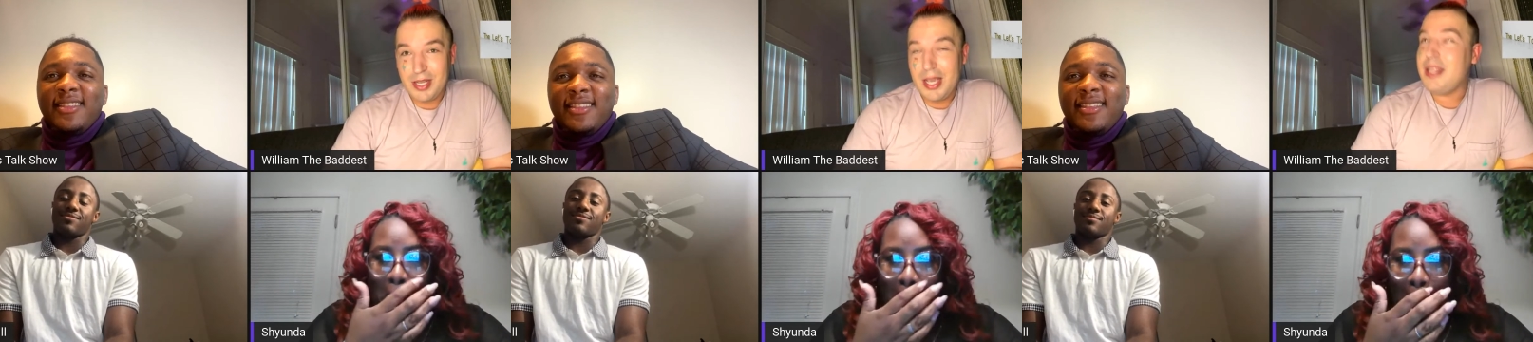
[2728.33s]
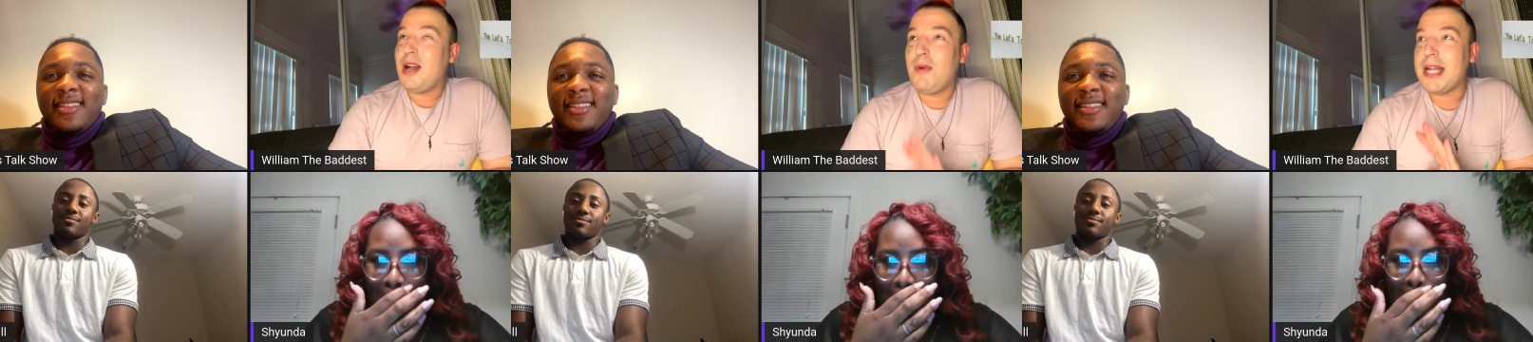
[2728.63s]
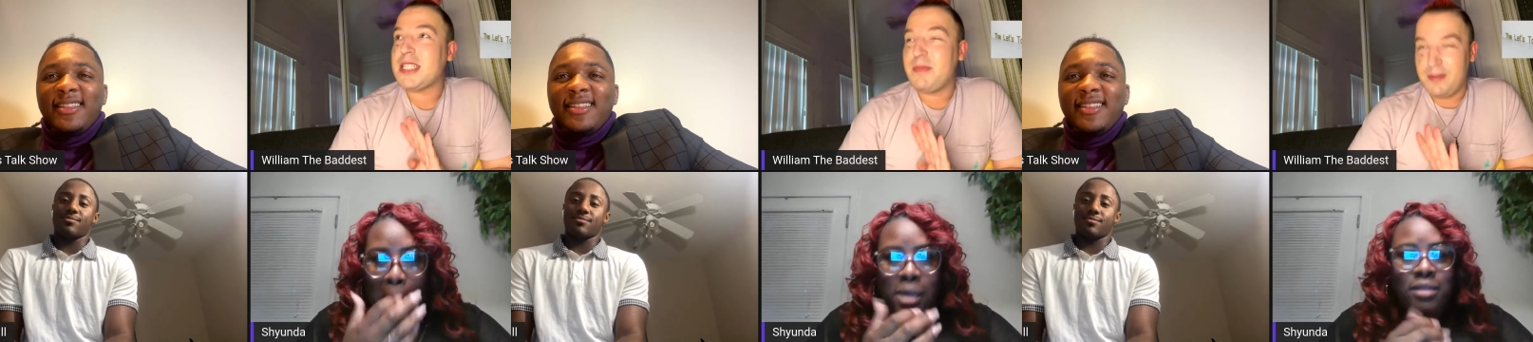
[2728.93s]
Speaker 1: and y'all
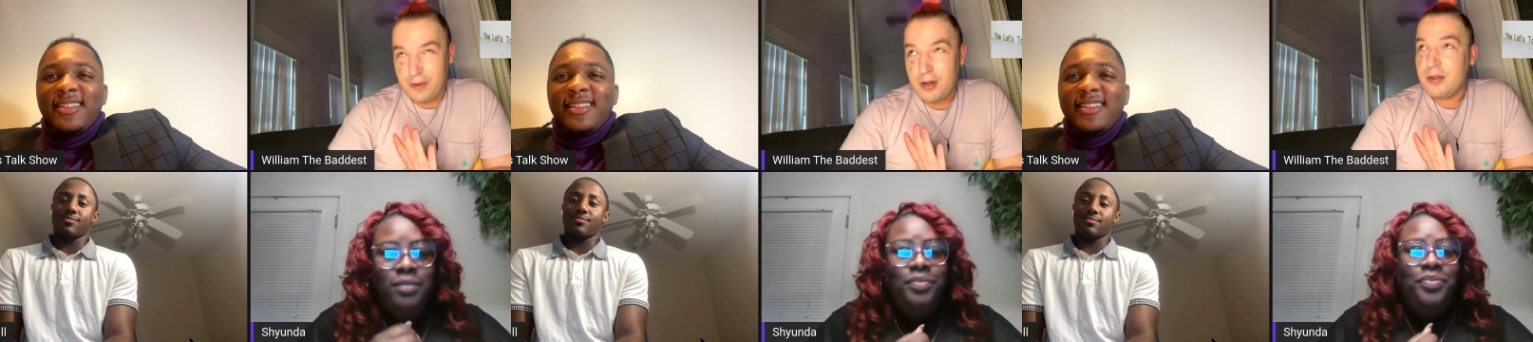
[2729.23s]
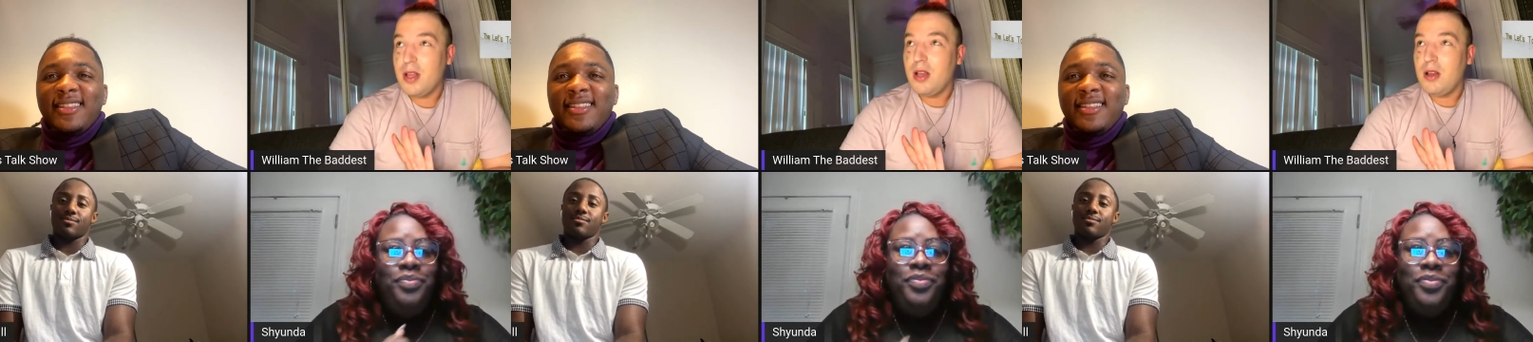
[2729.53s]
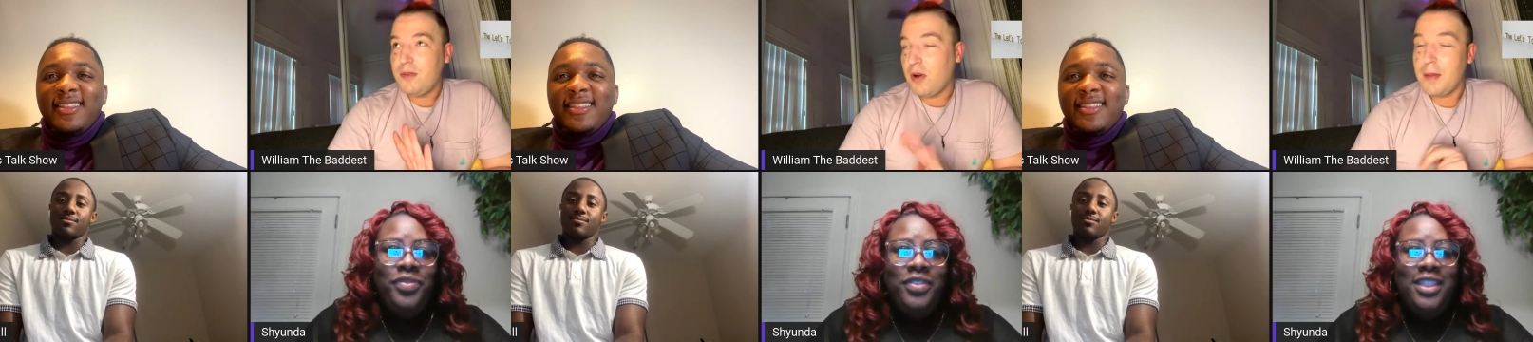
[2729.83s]
watched me for
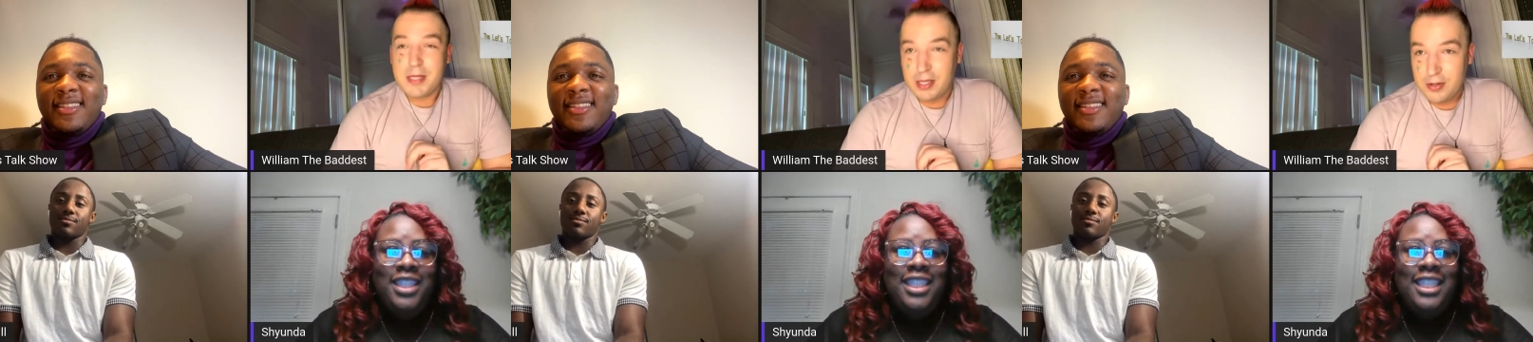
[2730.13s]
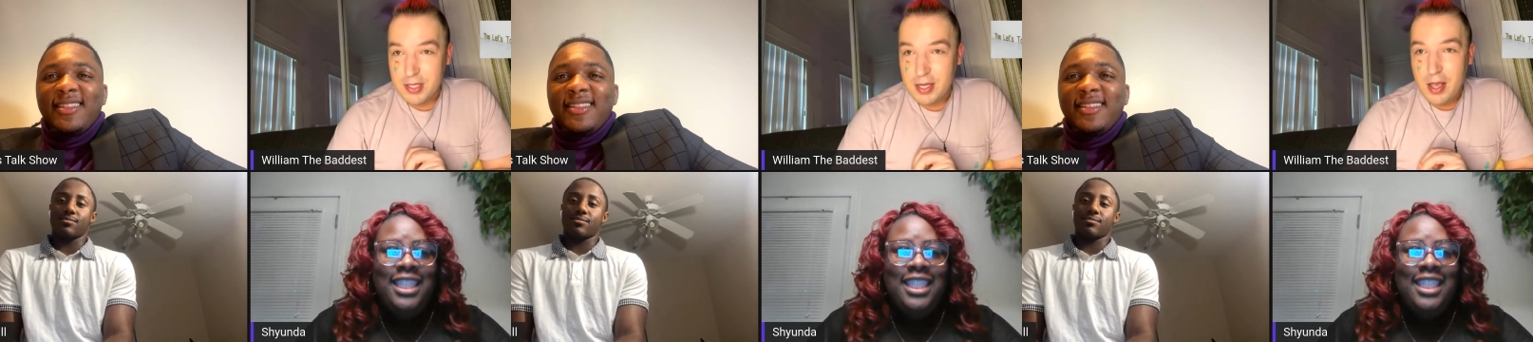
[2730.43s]
four episodes.